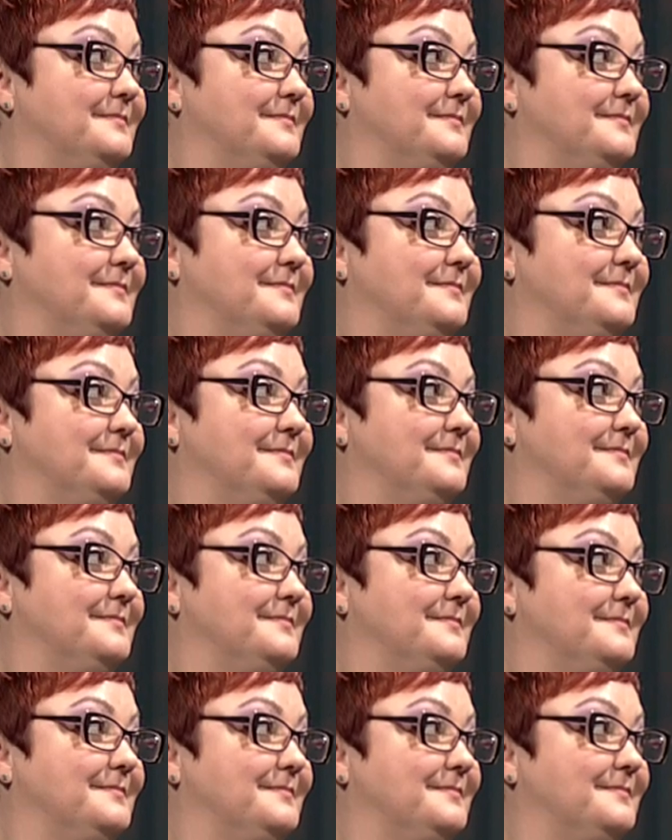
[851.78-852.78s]

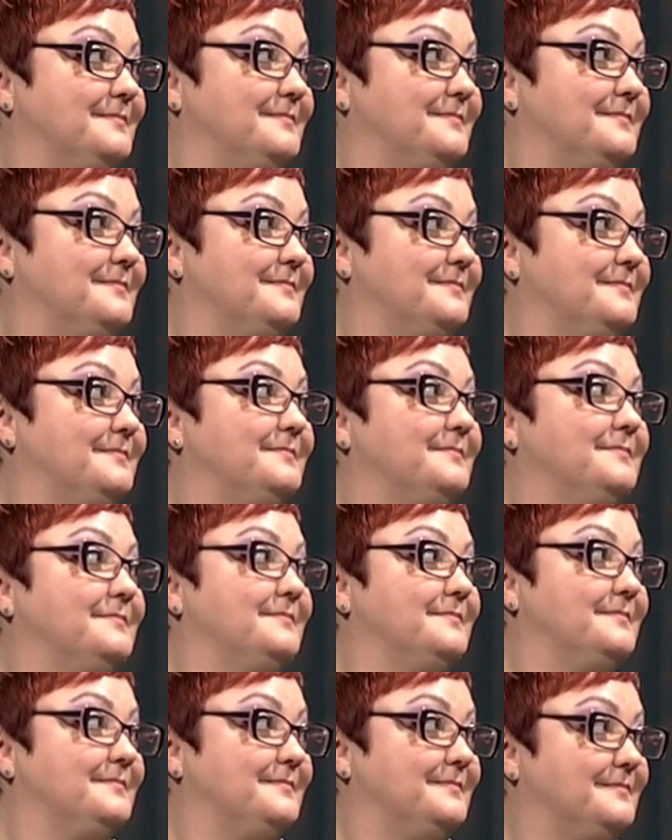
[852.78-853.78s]

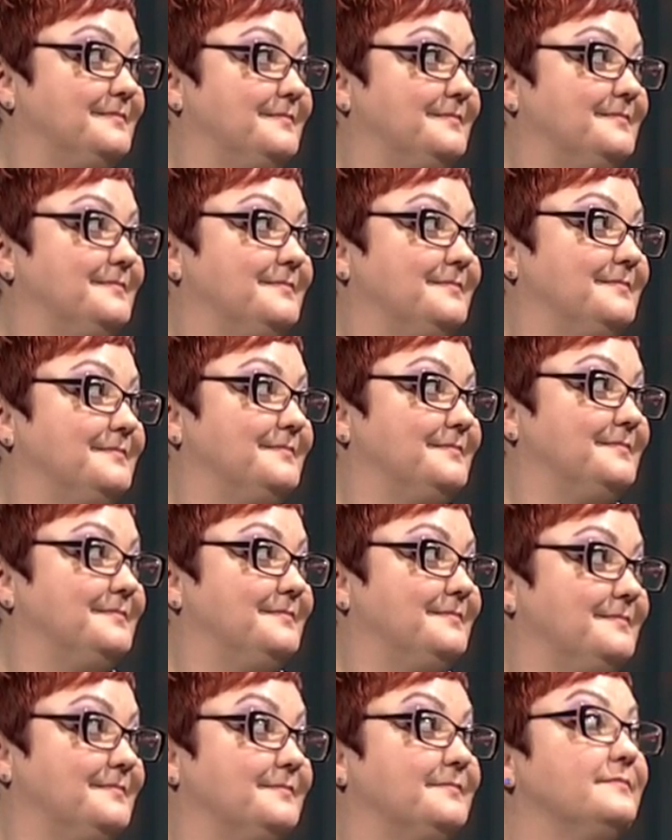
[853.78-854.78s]

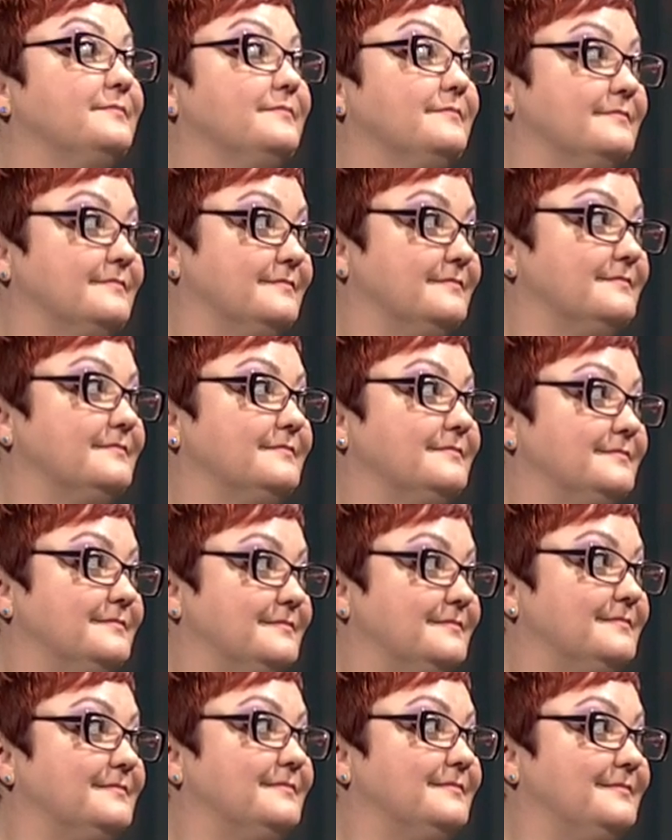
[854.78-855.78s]

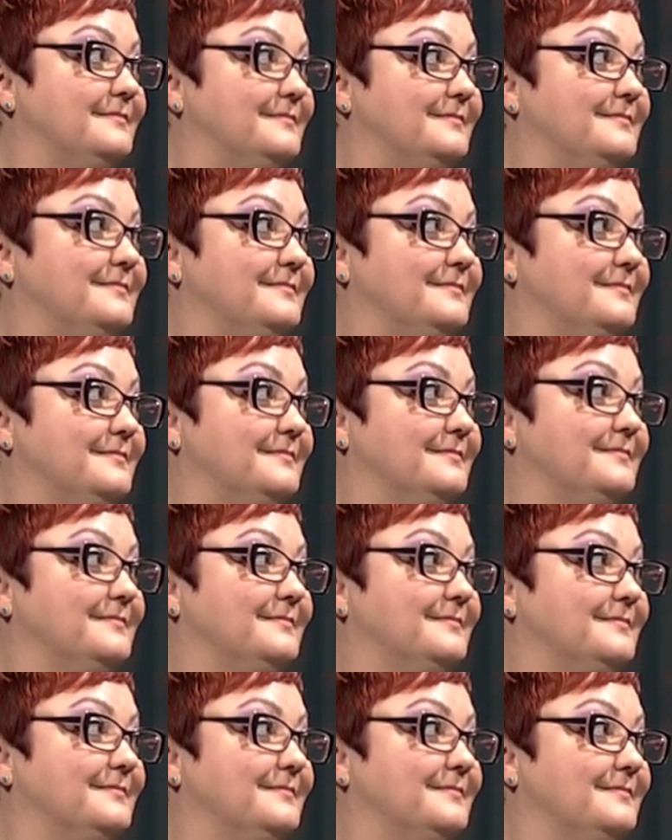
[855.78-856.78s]

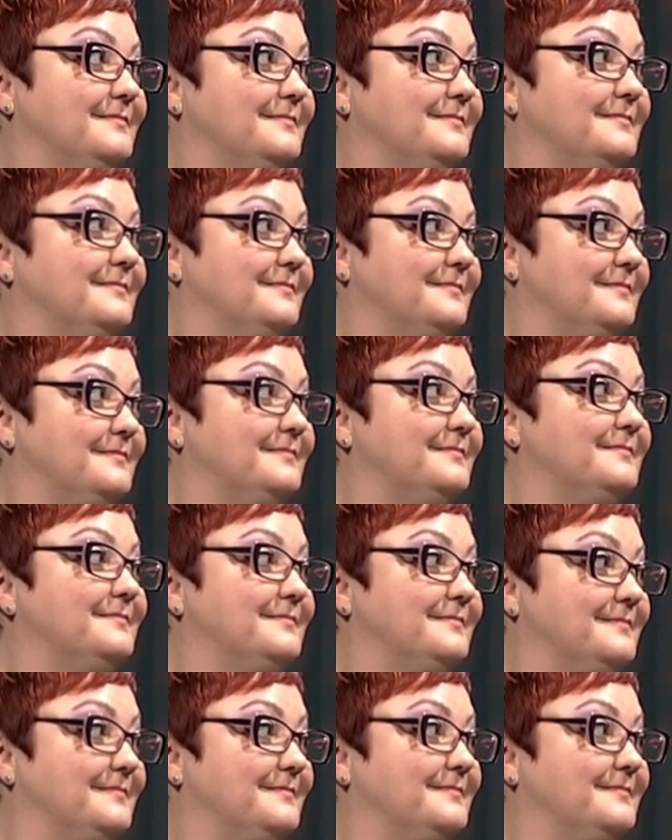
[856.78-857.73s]
No words are spoken by the person on screen.